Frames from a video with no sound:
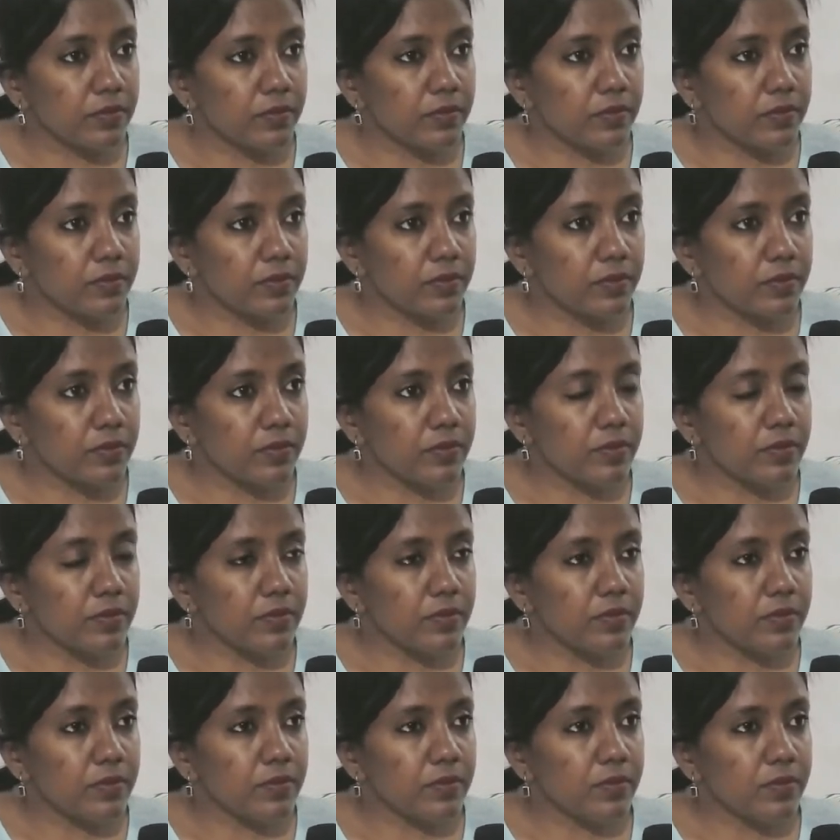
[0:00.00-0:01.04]

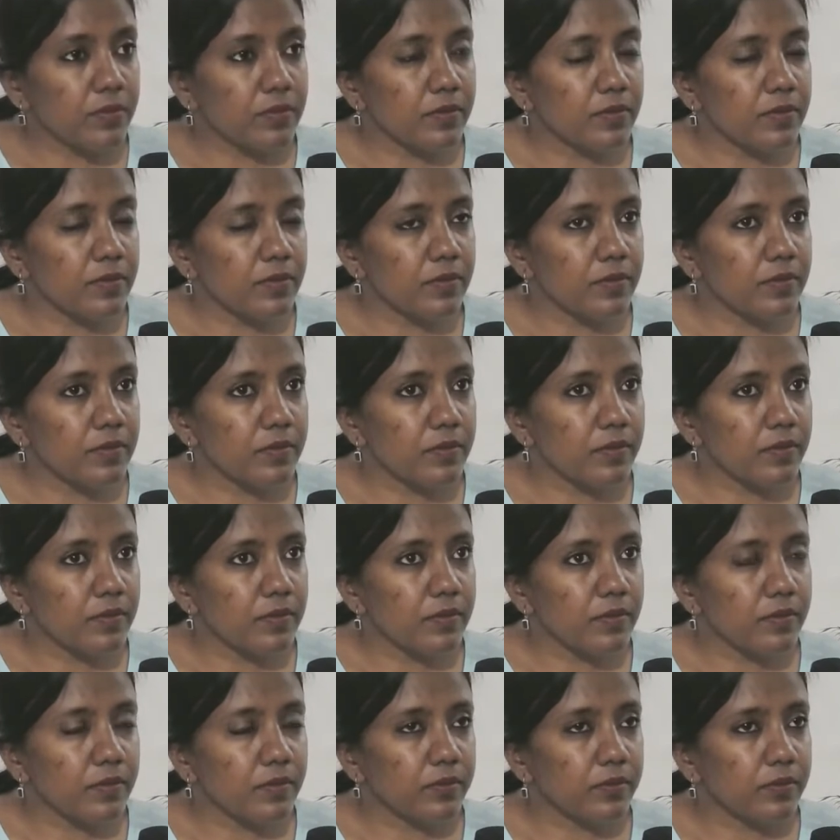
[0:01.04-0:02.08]

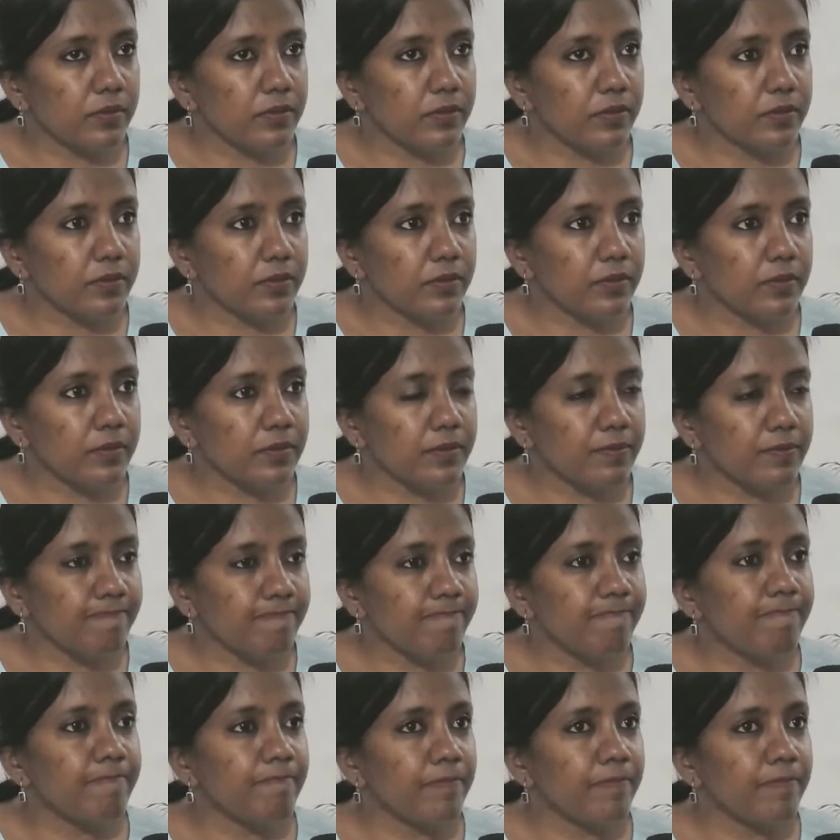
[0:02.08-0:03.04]
(no one is talking)